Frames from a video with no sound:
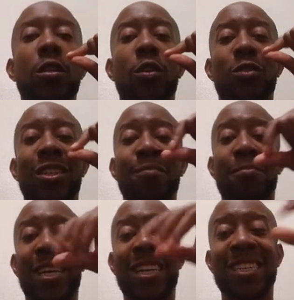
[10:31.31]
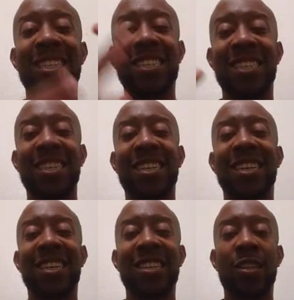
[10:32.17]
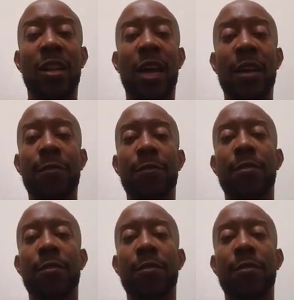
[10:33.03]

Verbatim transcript: So she makes your life